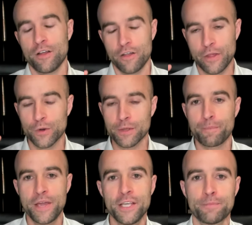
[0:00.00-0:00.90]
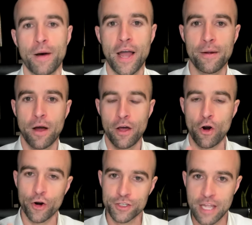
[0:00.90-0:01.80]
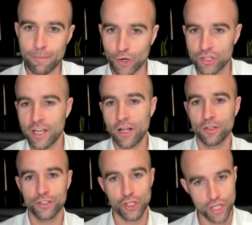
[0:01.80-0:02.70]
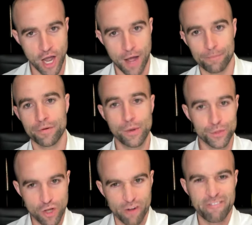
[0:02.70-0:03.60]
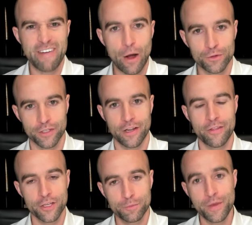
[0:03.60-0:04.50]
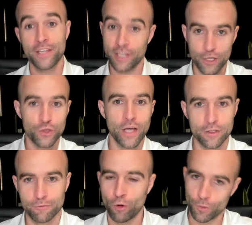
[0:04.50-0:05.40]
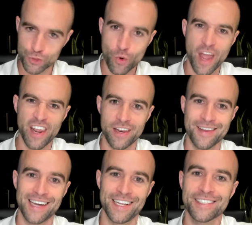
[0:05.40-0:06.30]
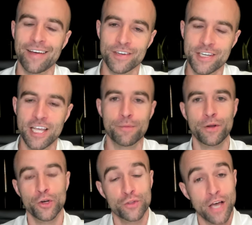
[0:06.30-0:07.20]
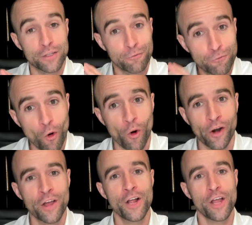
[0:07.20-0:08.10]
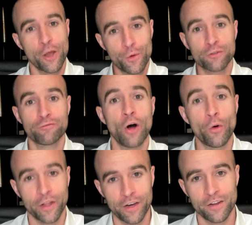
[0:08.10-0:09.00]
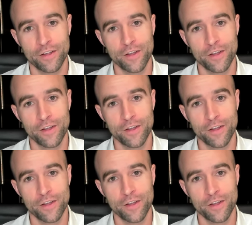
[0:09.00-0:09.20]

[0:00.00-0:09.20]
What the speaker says: there was a piece by an artist named Marcel Duchamp. It was called Fountain. And this piece in 2004, it was created in 1917. But in 2004, it was voted